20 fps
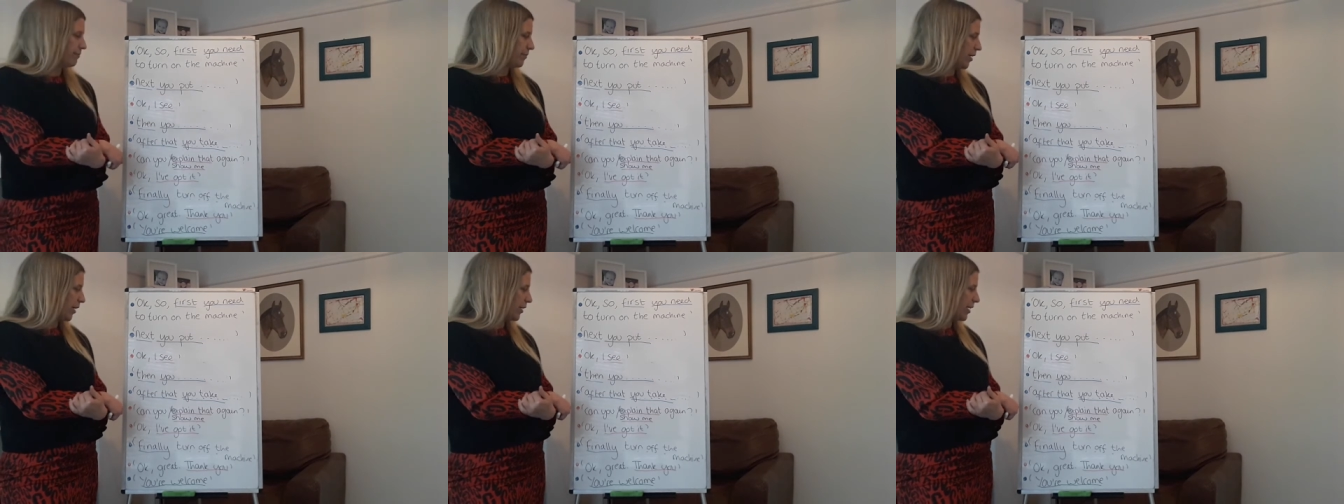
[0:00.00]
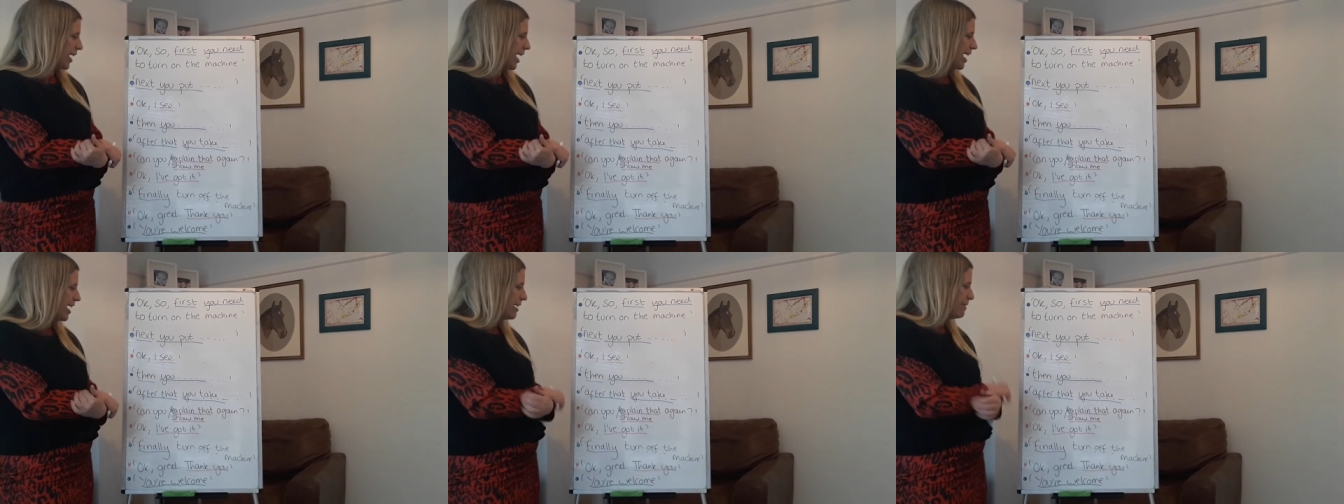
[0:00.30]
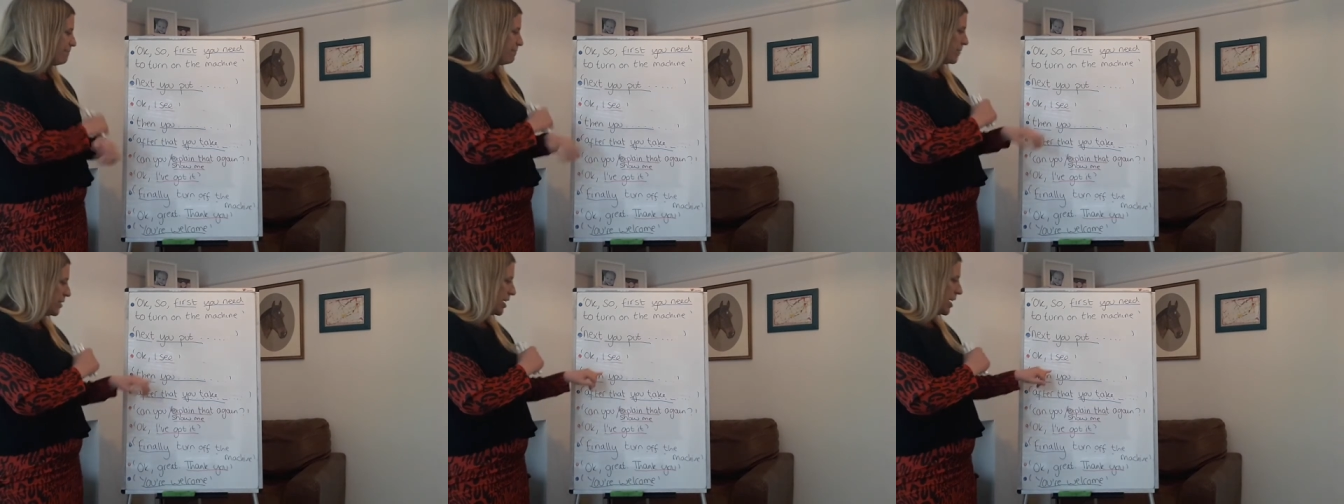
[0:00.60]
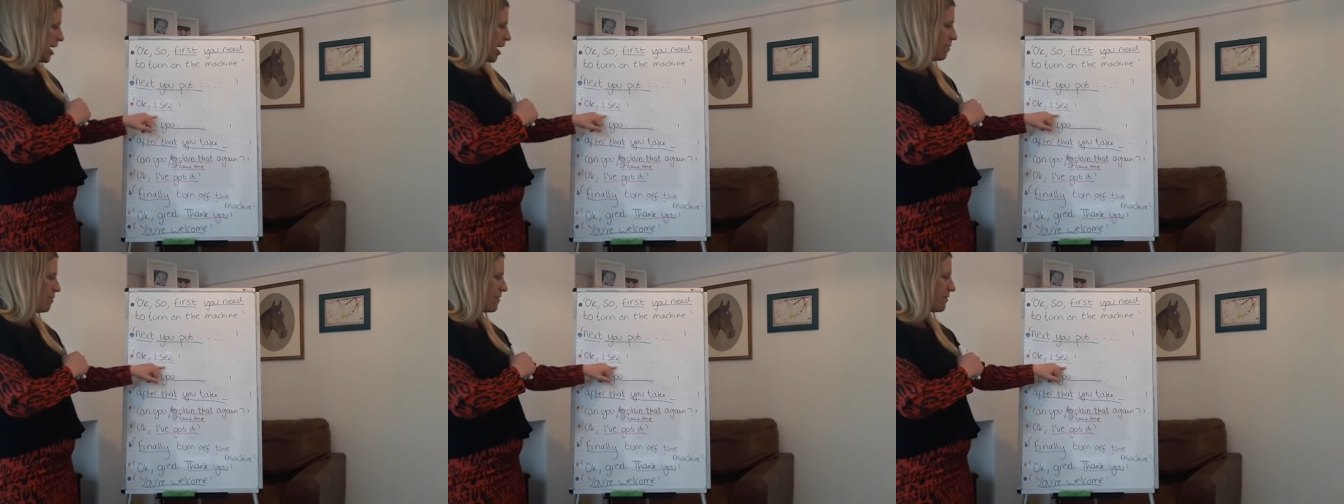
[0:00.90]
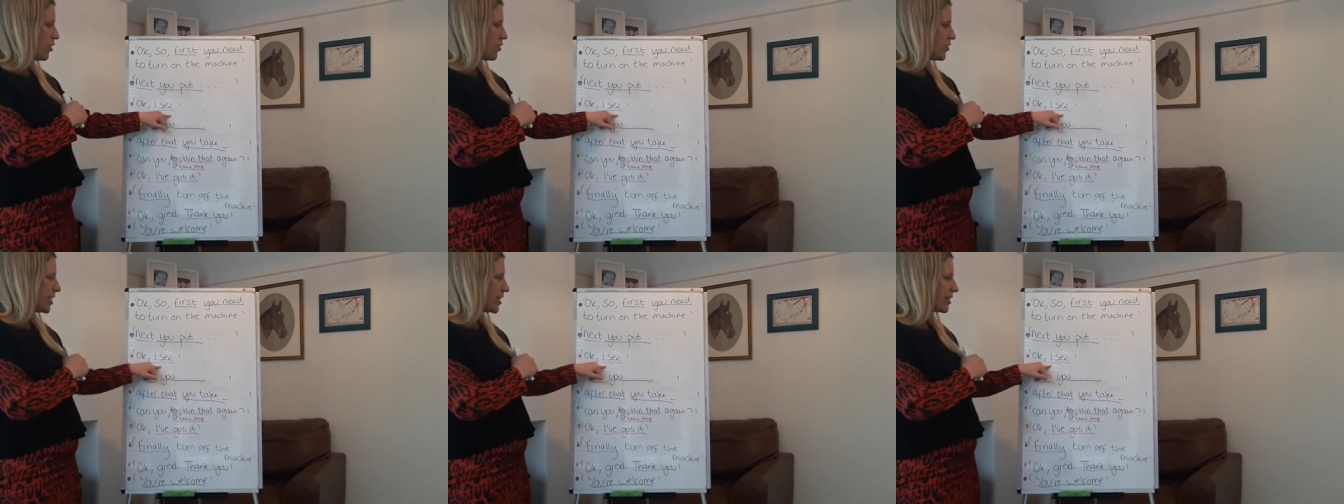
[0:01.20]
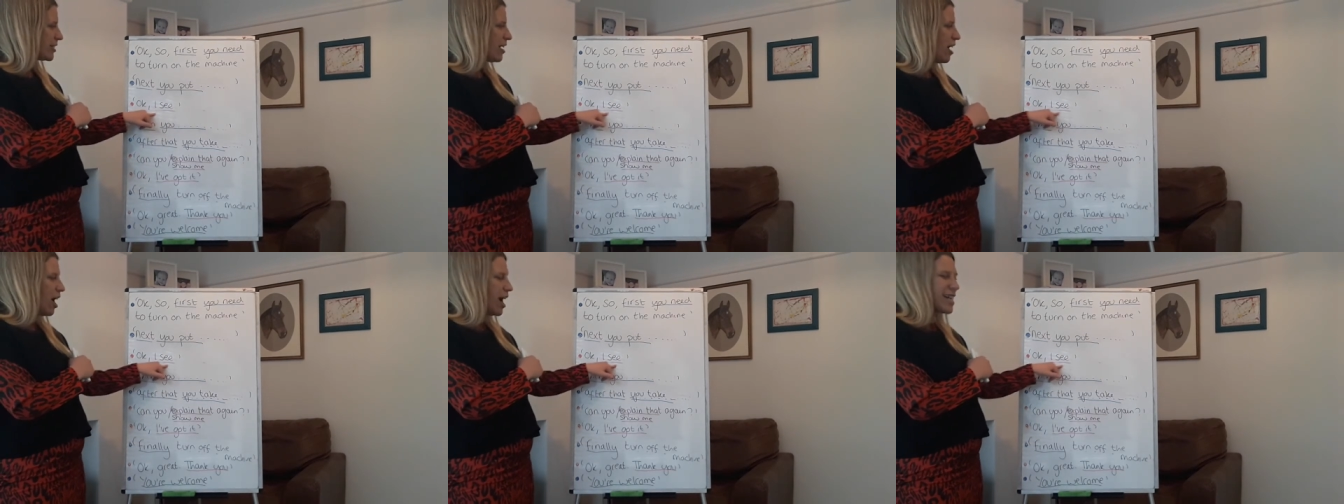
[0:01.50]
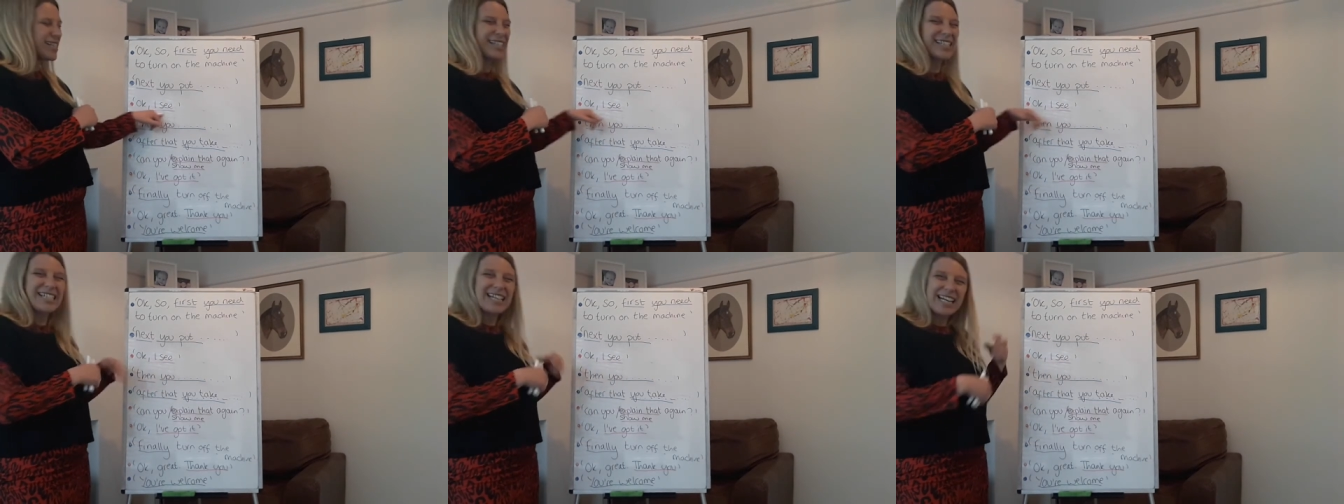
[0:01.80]
Okay? And we've got these
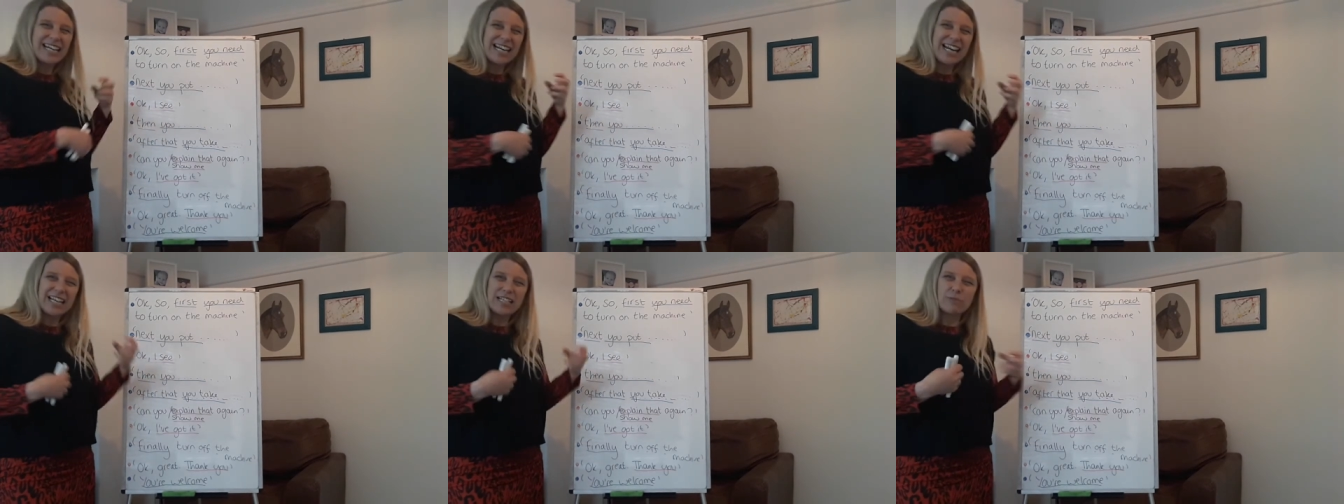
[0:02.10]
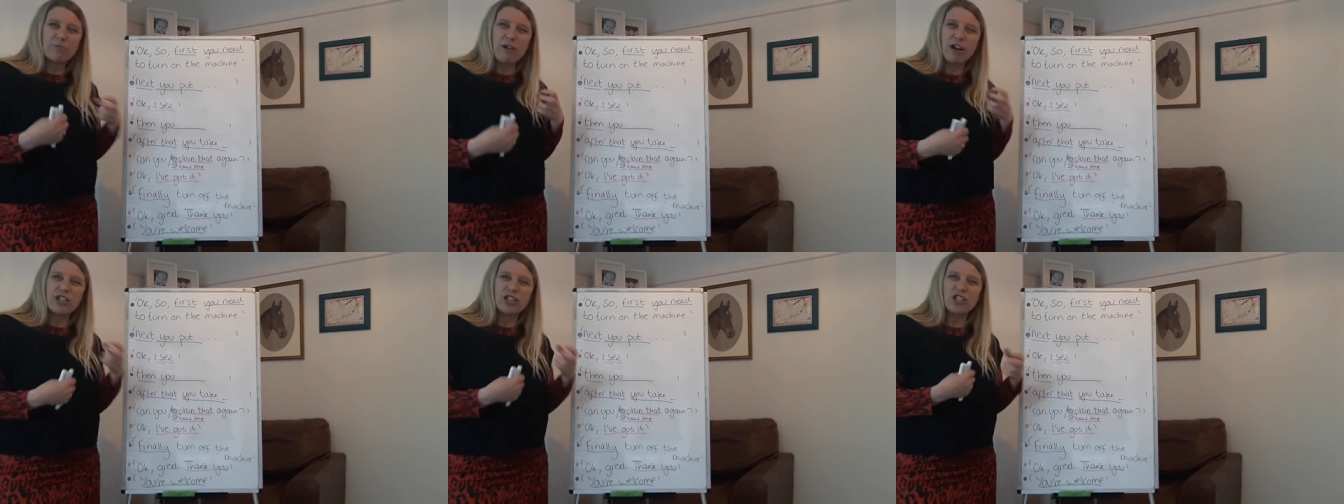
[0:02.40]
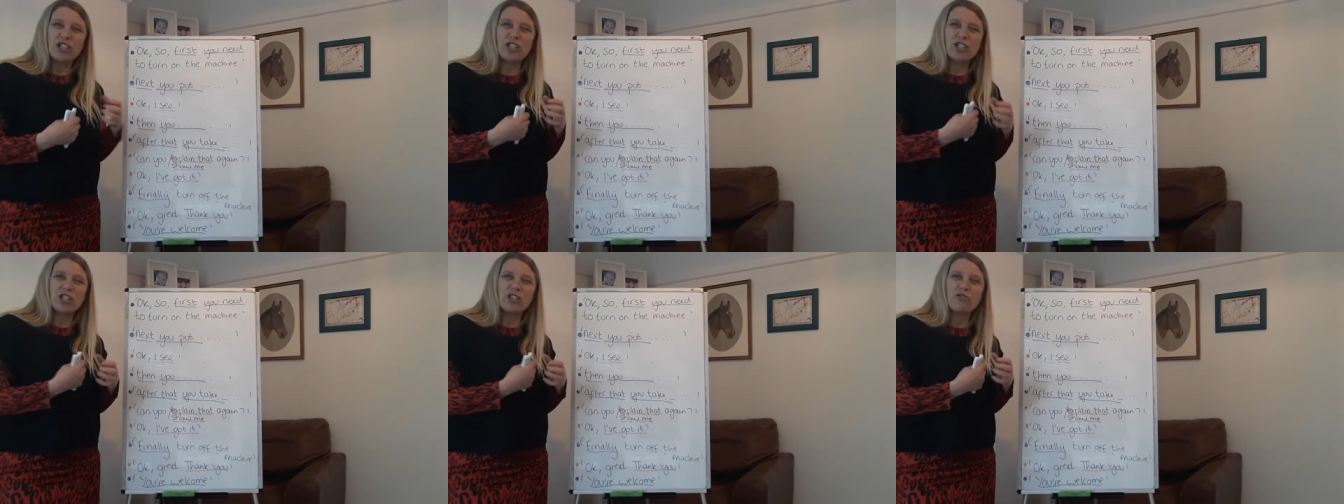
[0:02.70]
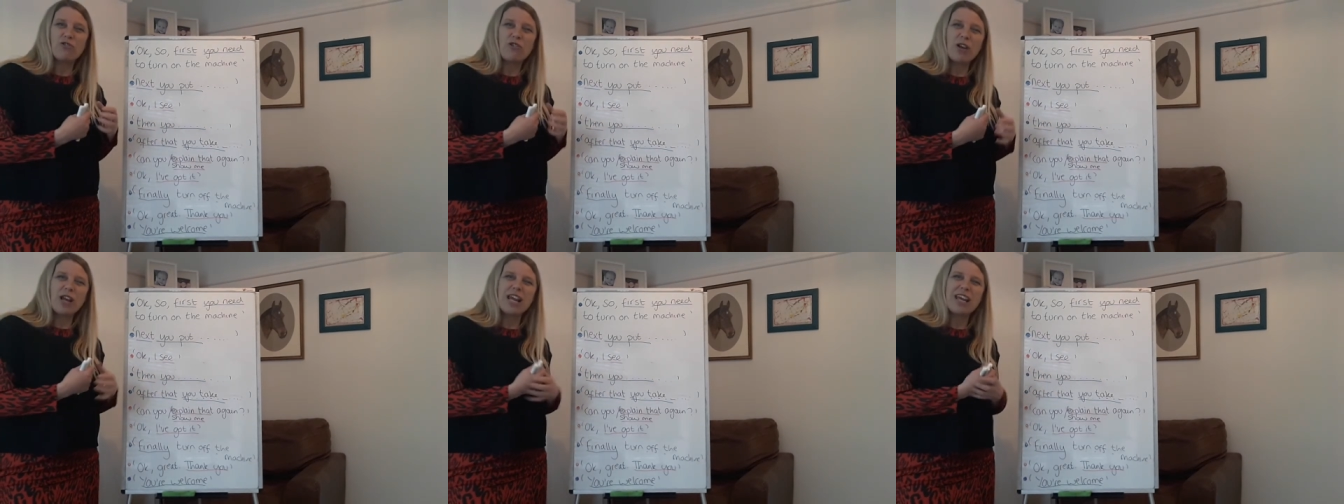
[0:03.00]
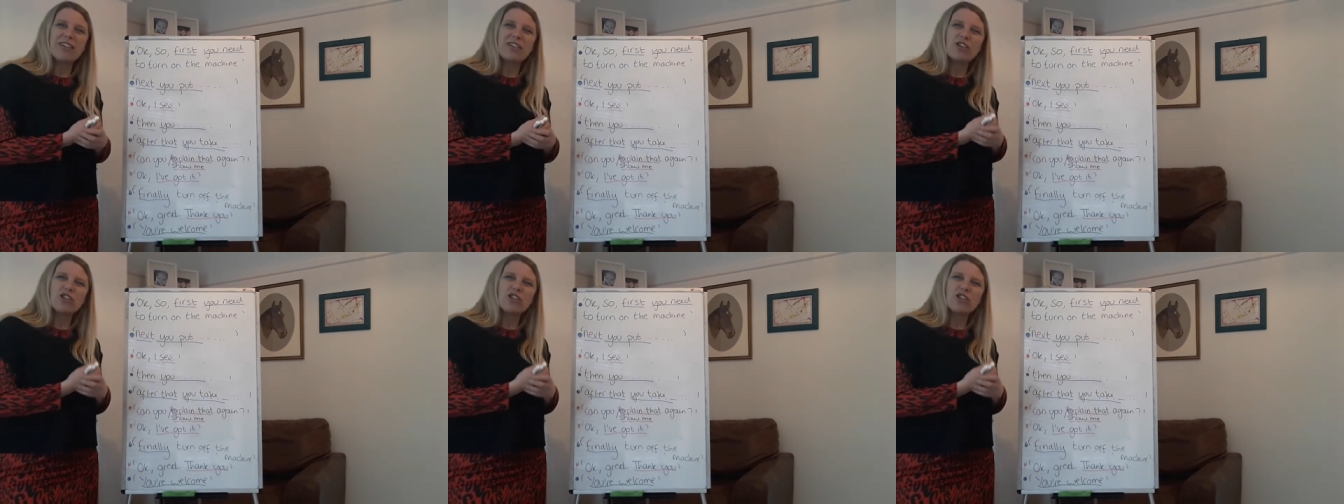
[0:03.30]
nice little expressions through here